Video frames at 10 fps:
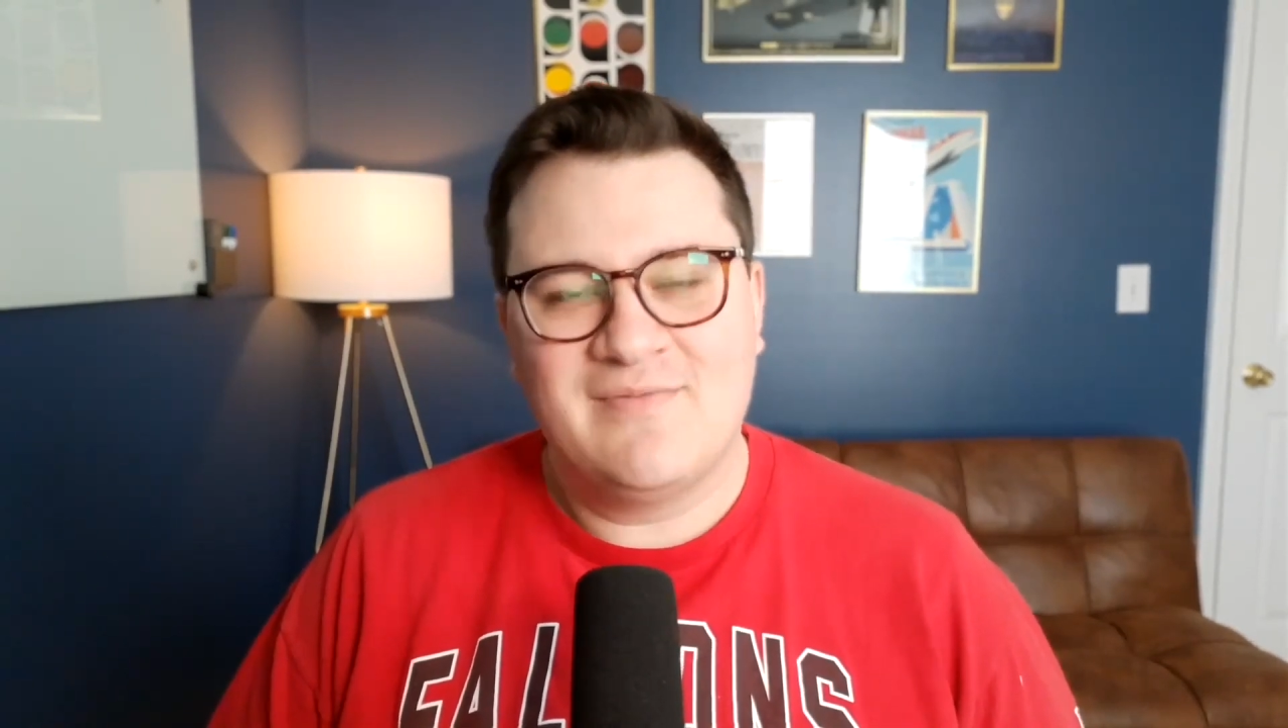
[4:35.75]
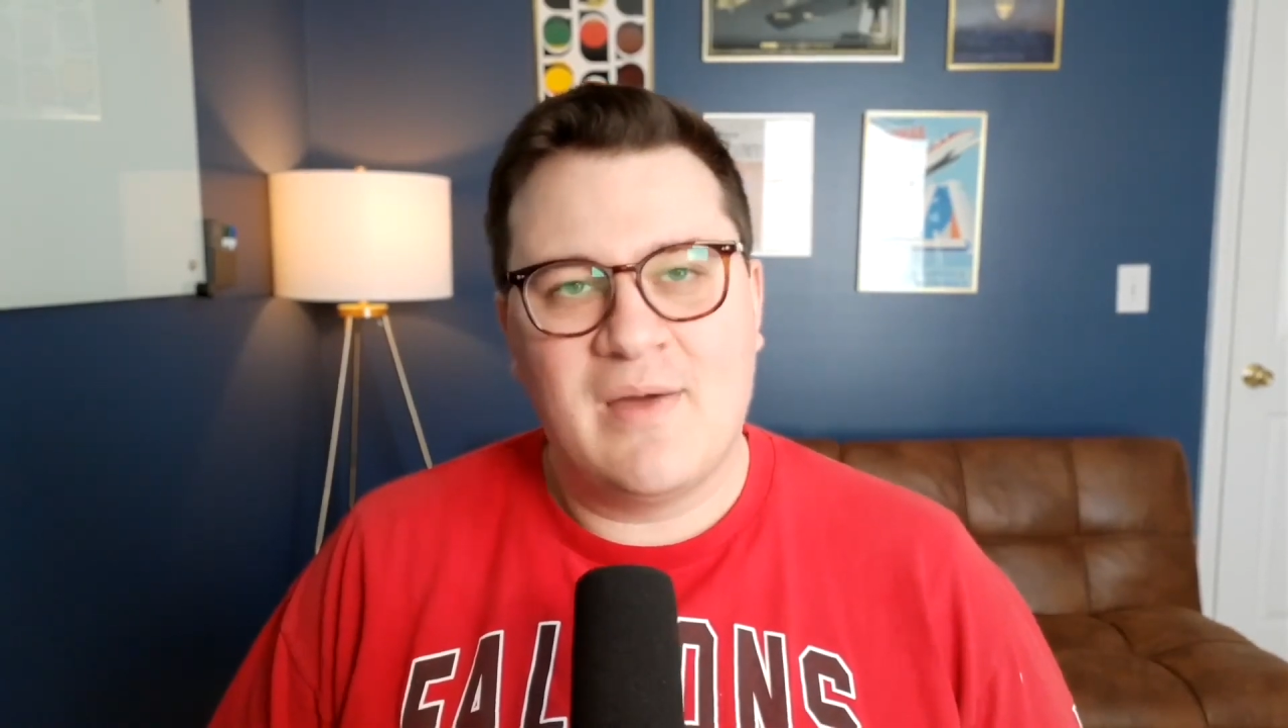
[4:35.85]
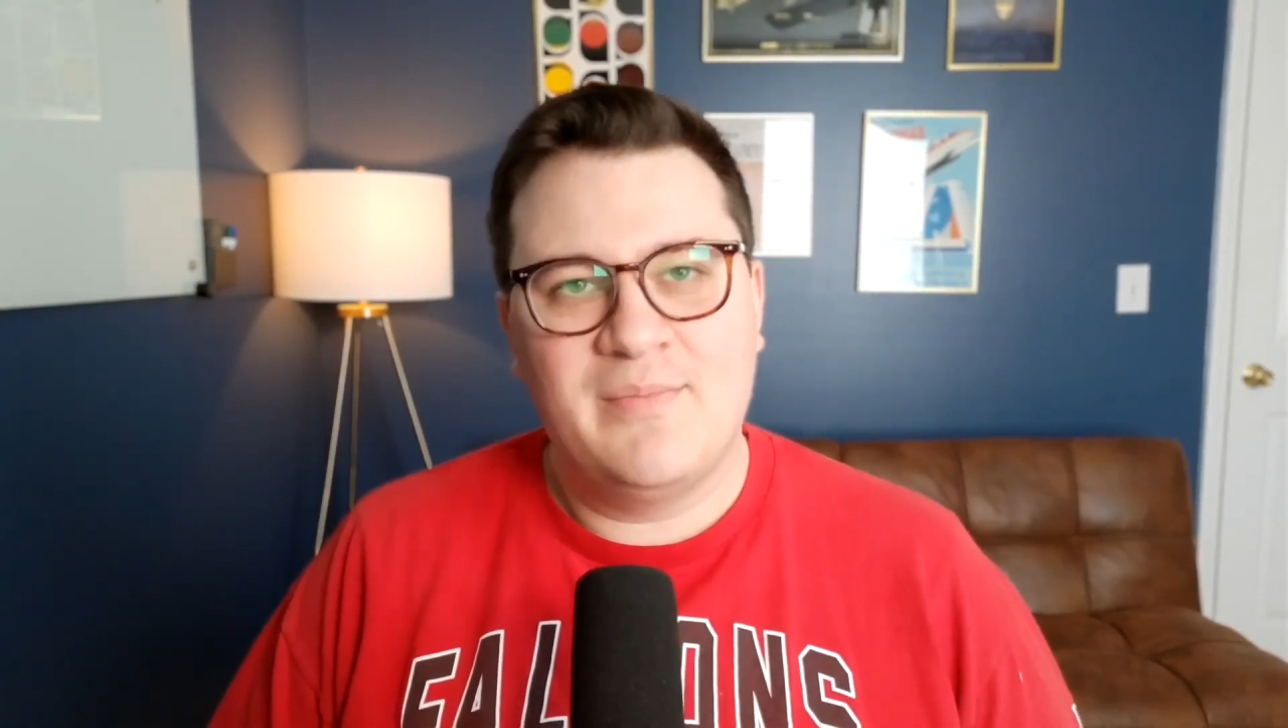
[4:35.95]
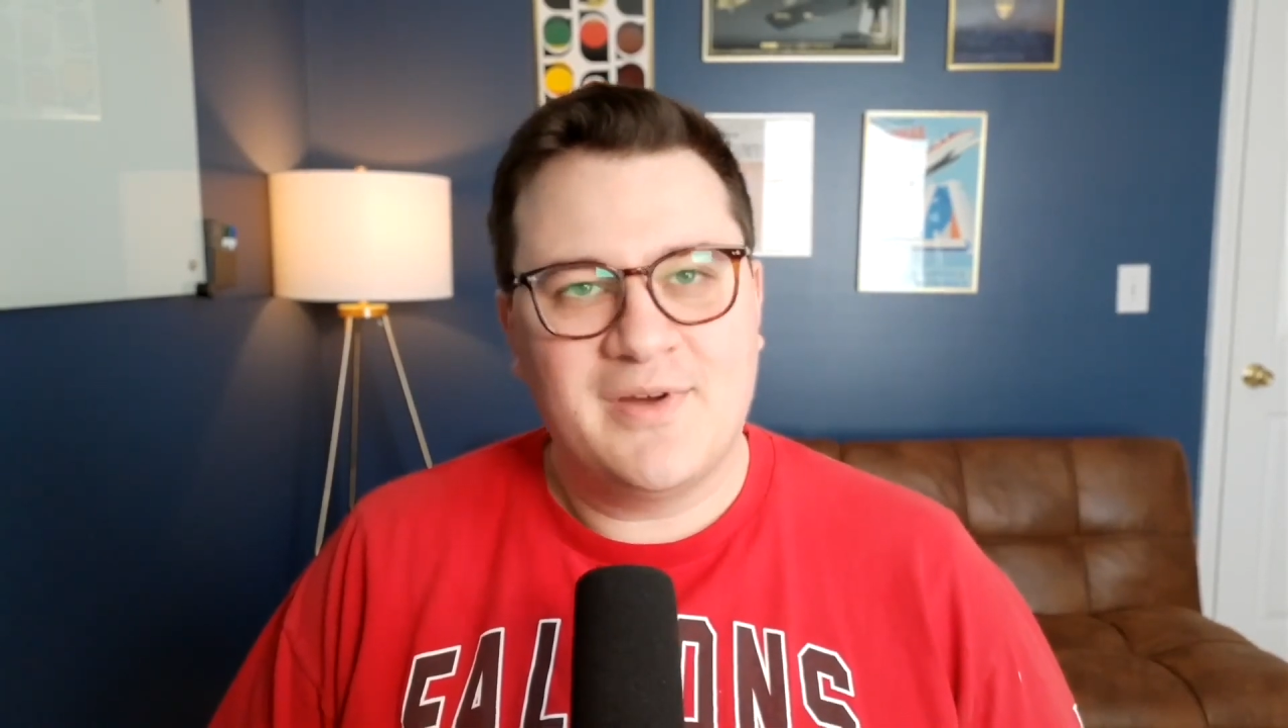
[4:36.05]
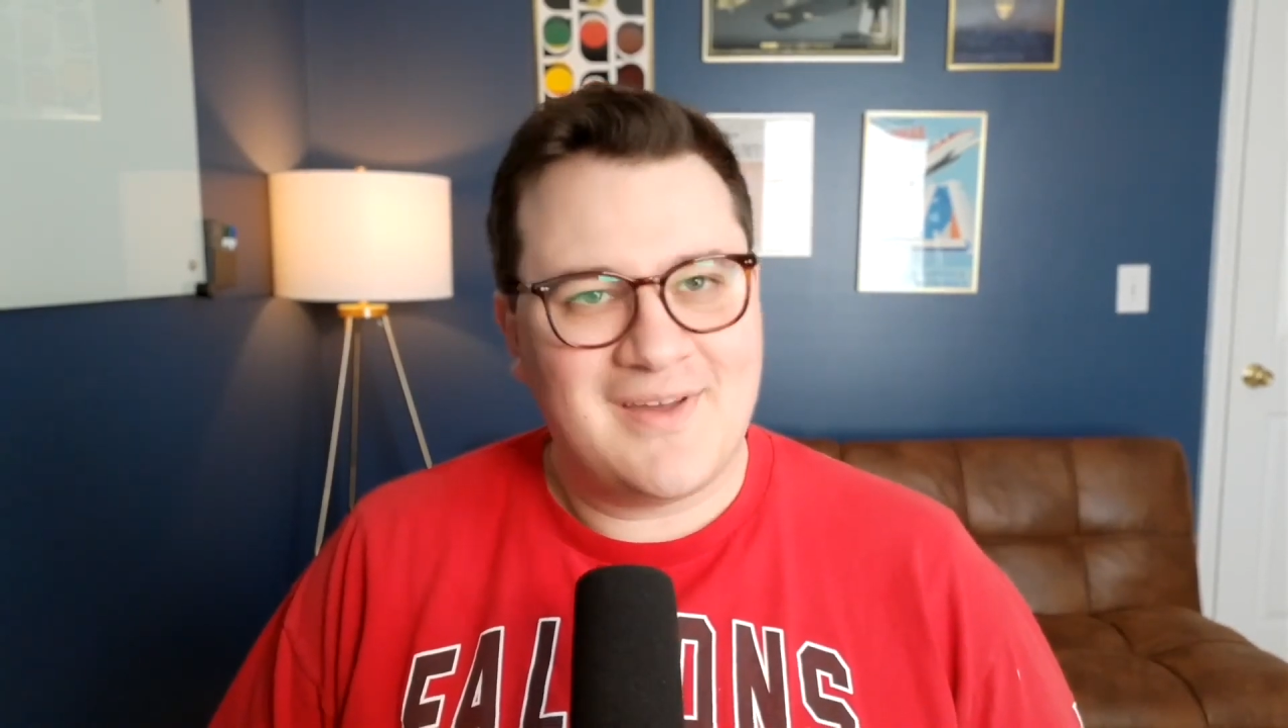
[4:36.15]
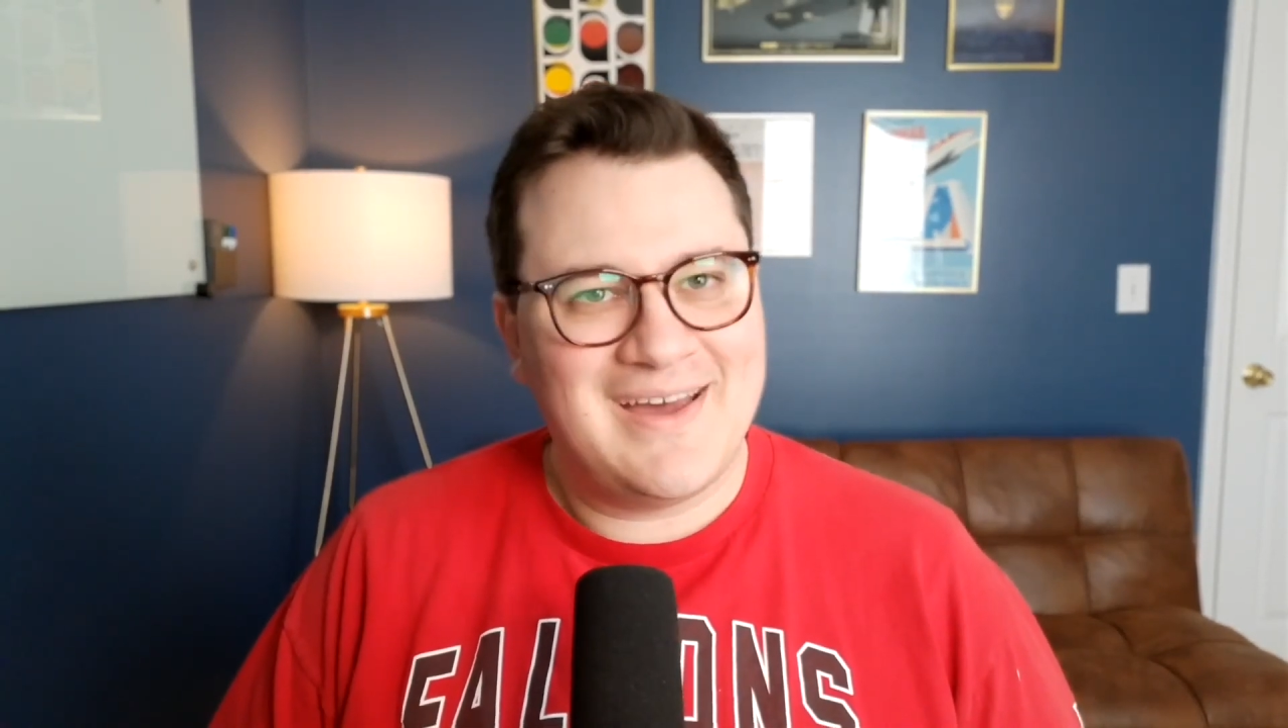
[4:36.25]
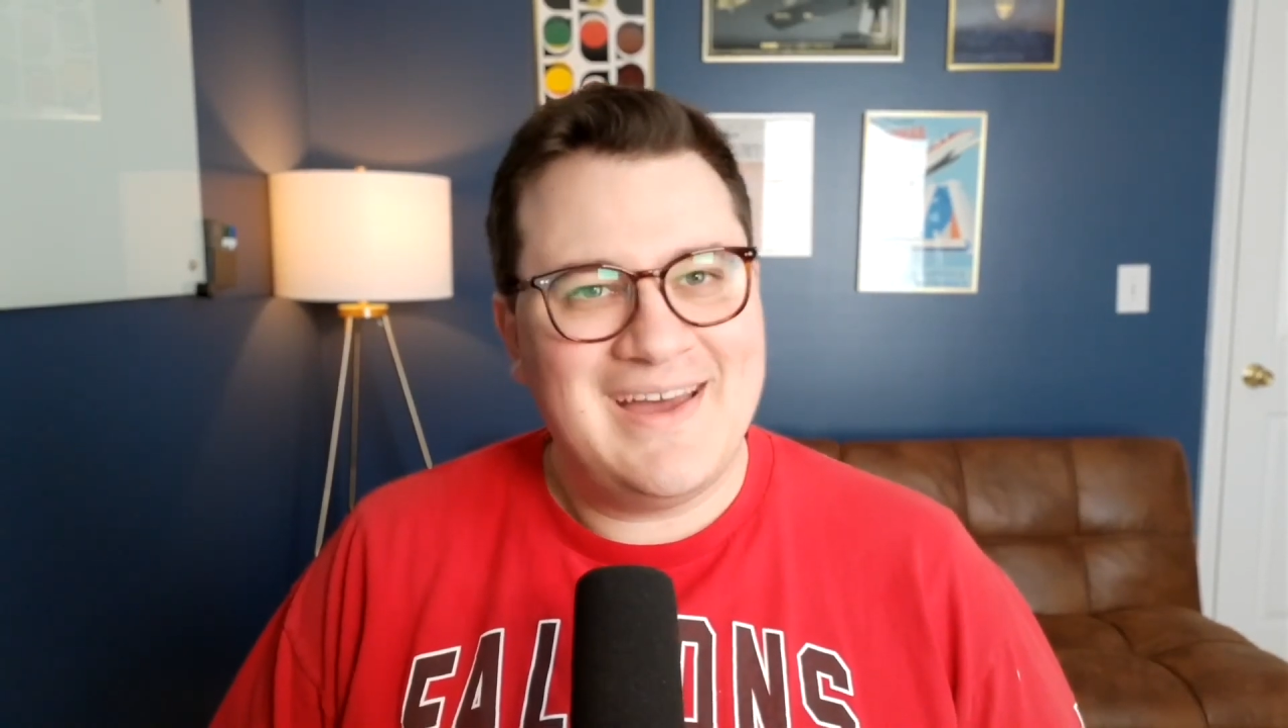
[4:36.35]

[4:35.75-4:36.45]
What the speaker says: of my book.